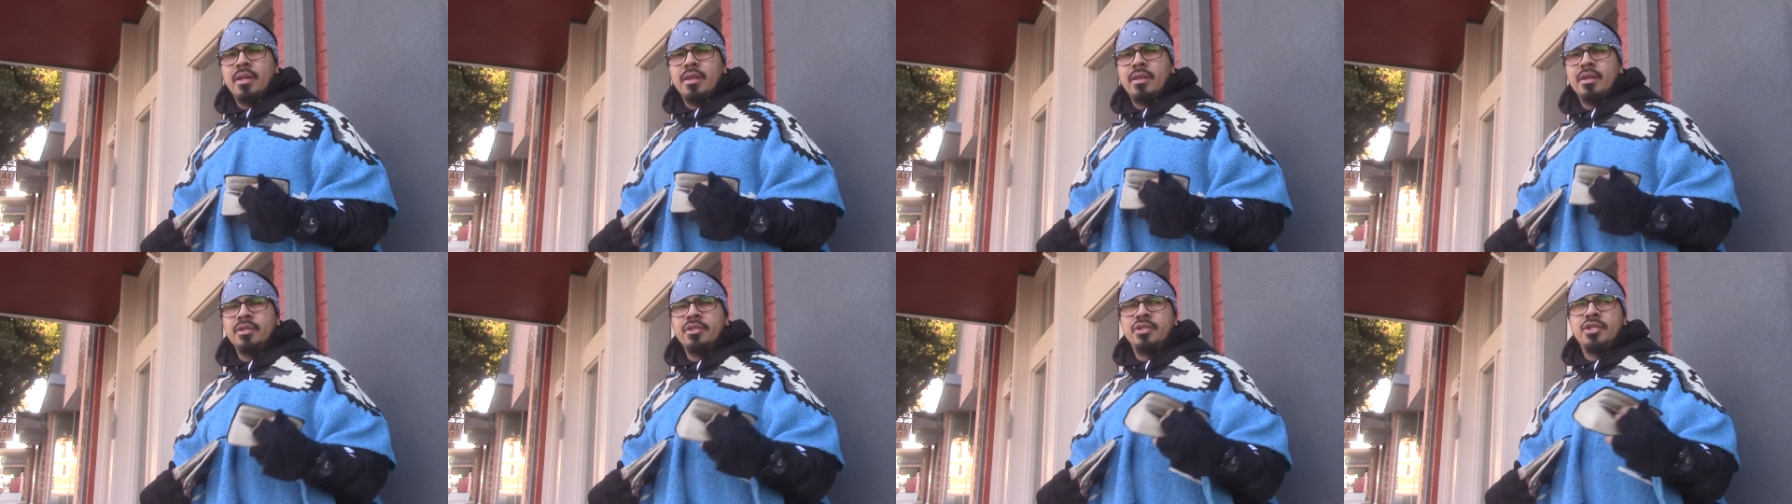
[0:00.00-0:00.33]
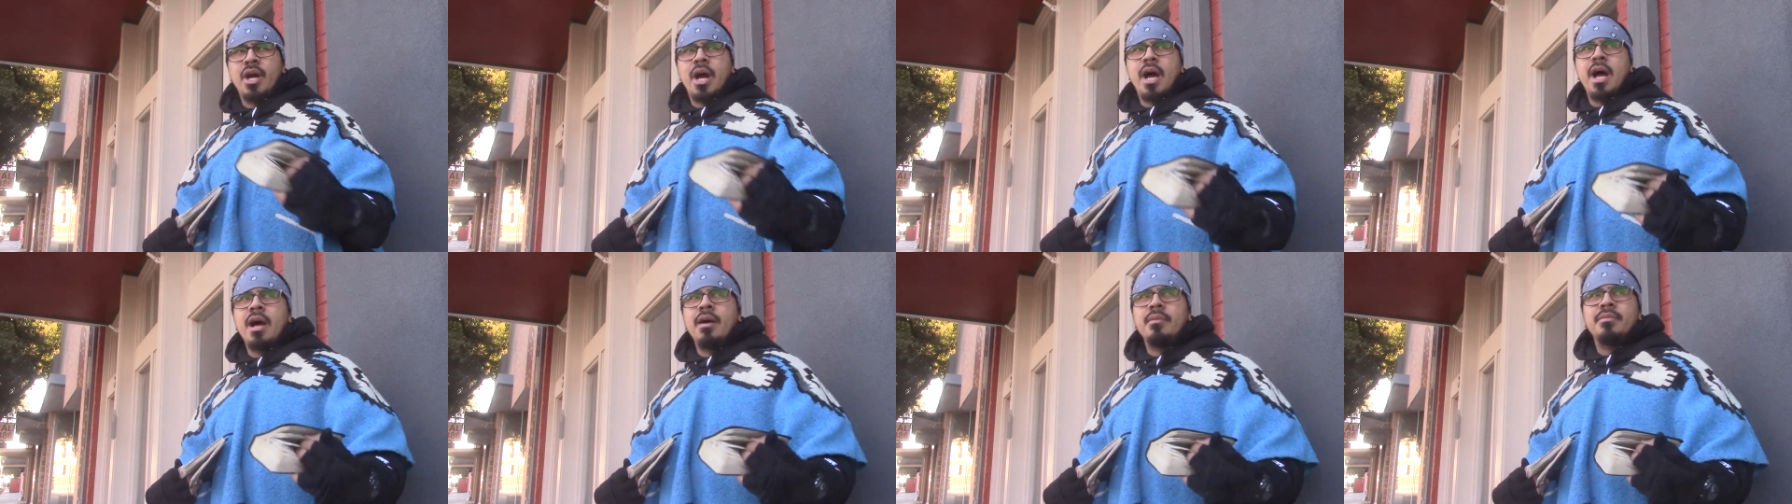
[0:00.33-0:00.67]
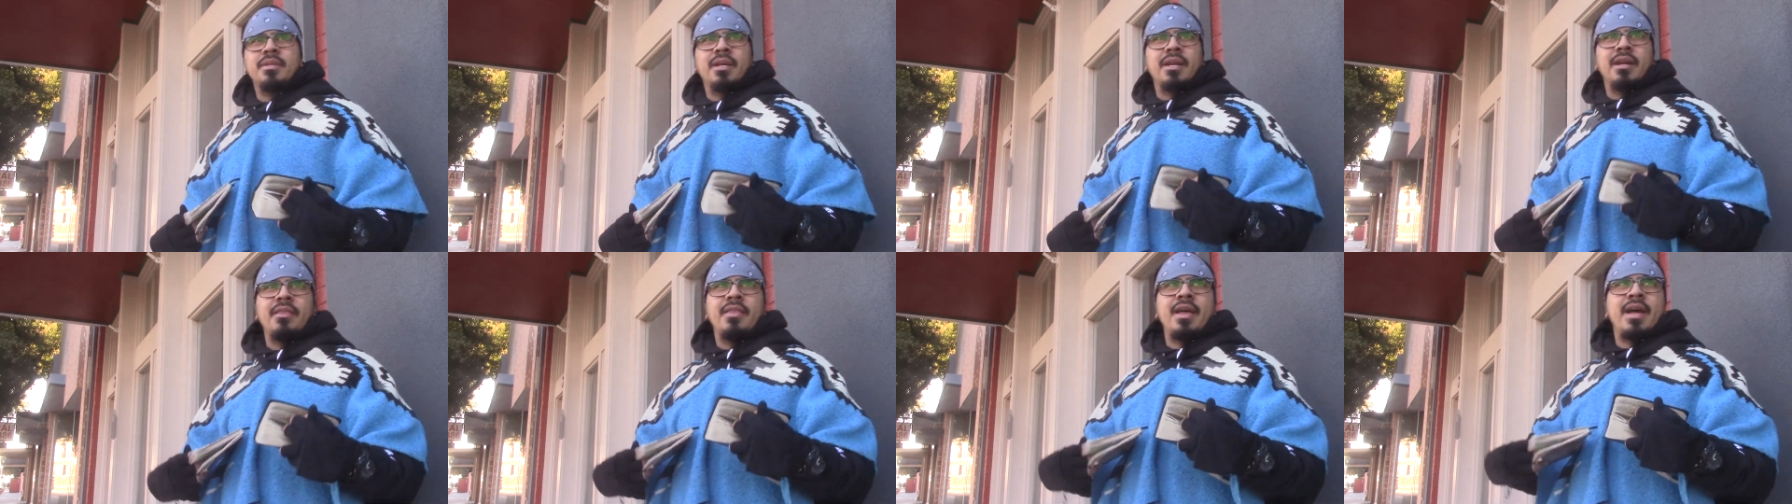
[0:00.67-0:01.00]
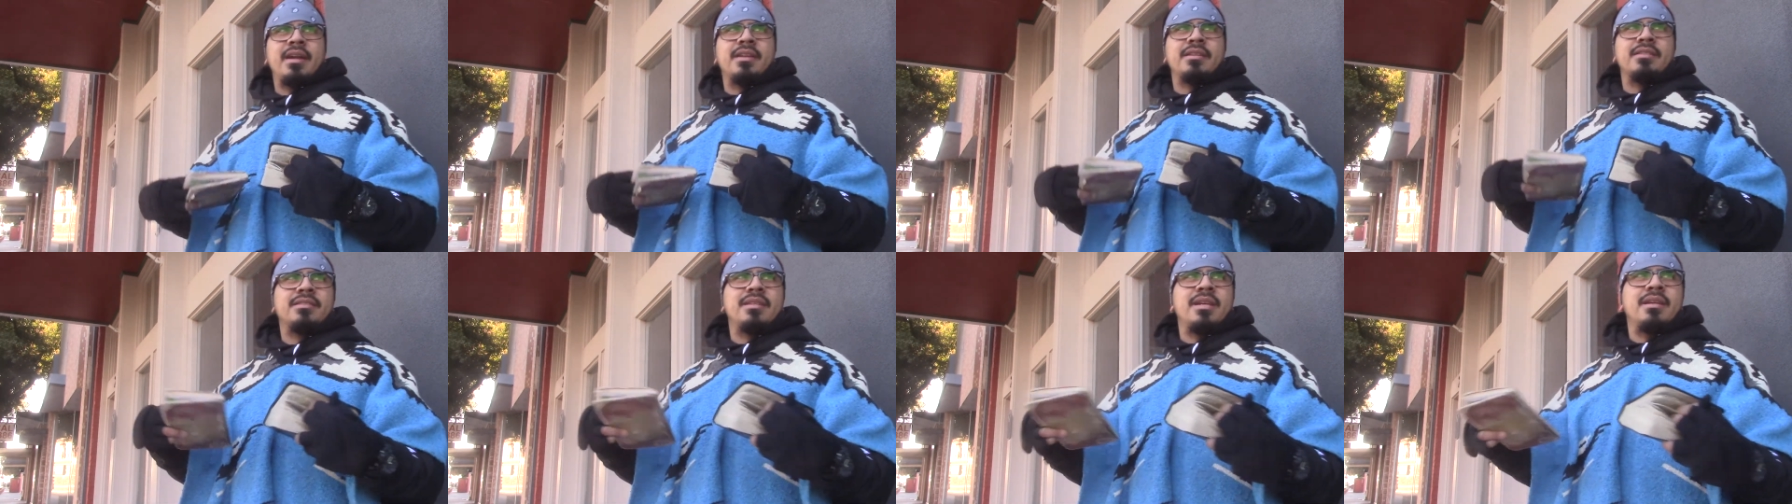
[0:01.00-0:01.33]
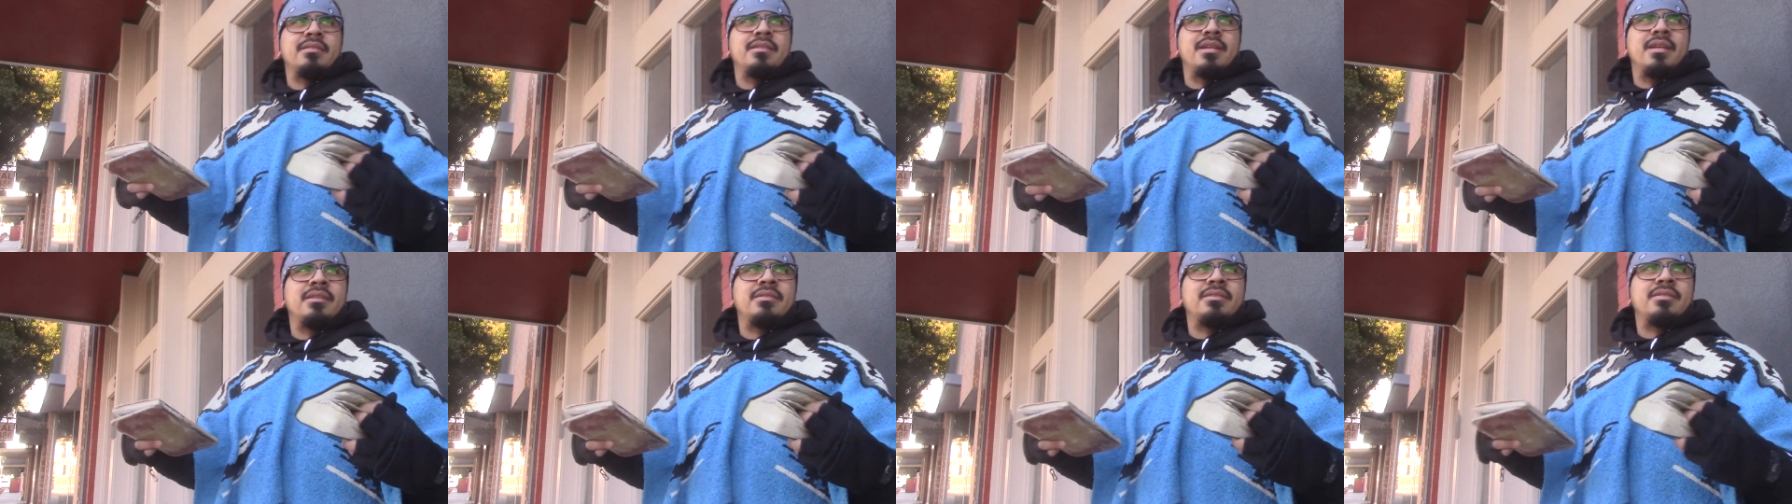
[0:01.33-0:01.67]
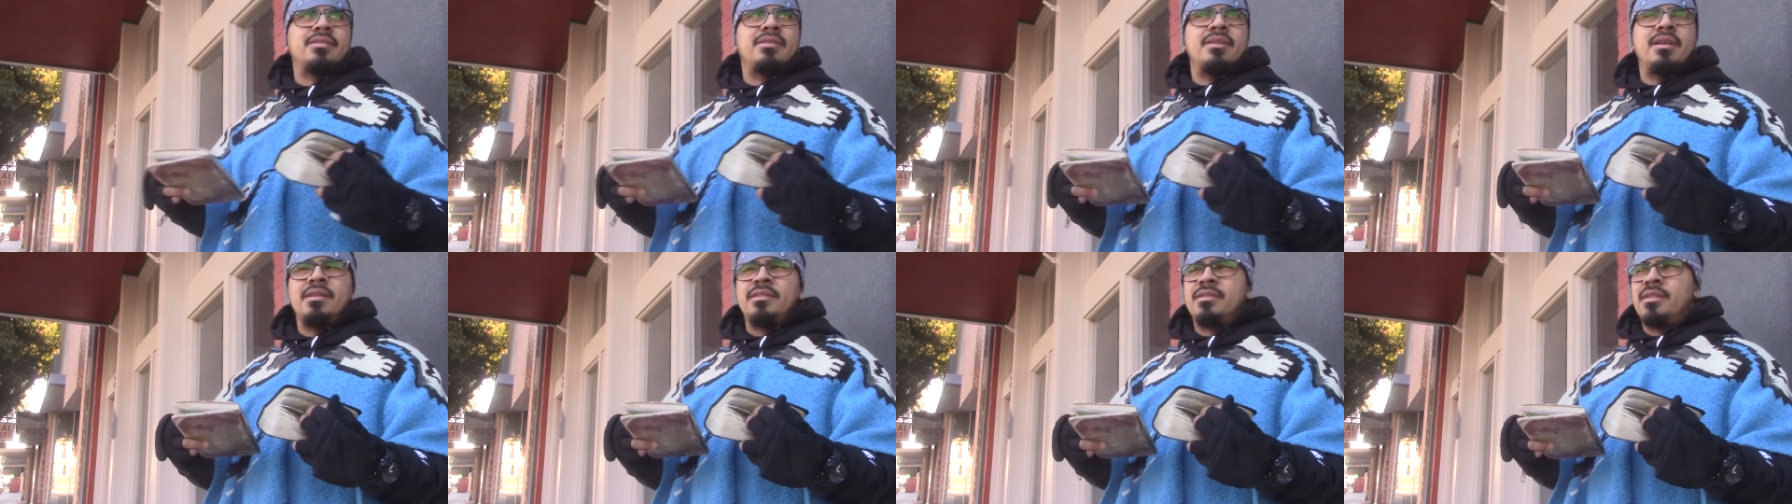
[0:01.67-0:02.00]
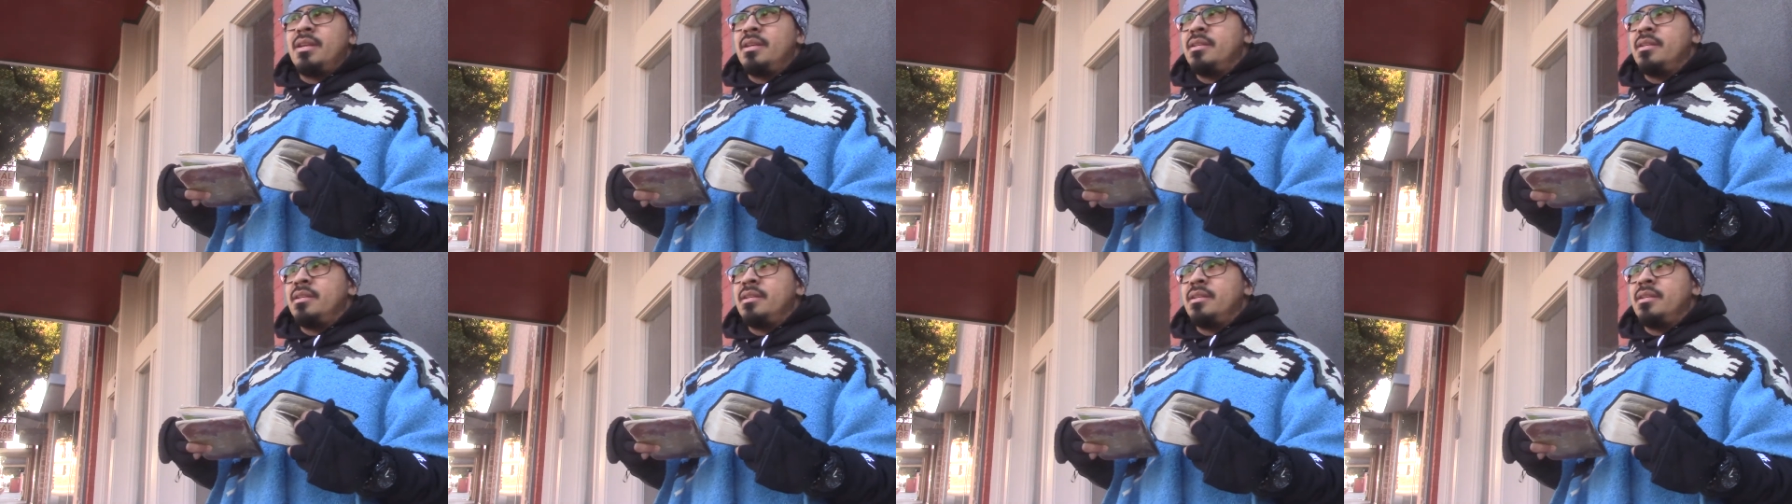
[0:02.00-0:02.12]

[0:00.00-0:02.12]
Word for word: the jobs, none of that is is, is, is,